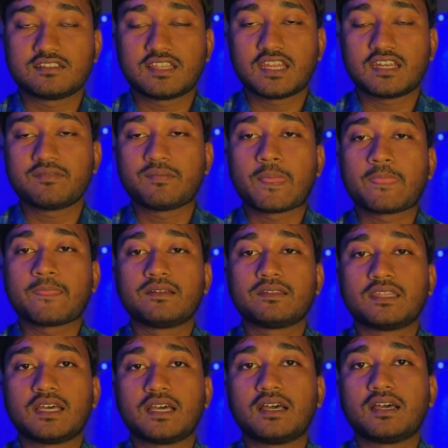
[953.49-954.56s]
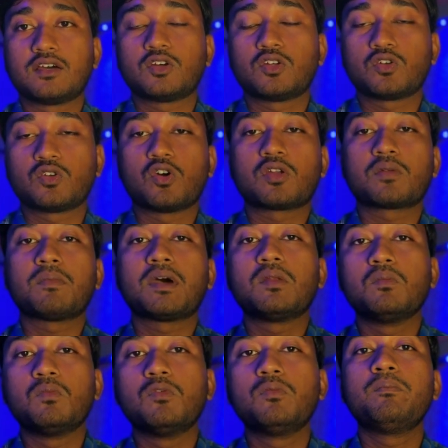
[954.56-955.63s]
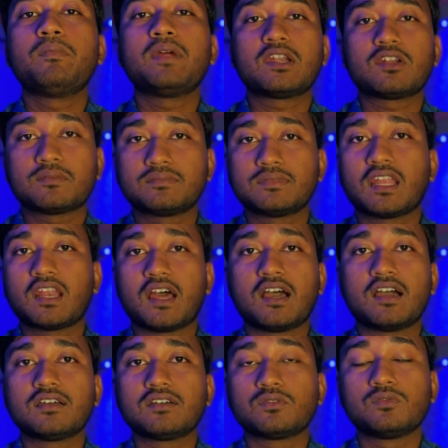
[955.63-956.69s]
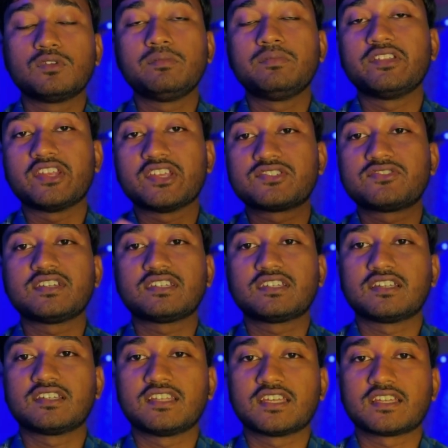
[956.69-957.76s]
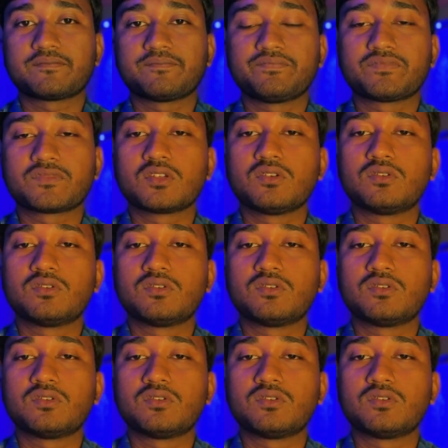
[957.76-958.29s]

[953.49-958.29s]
that the normal movement of the lung will be restricted there. So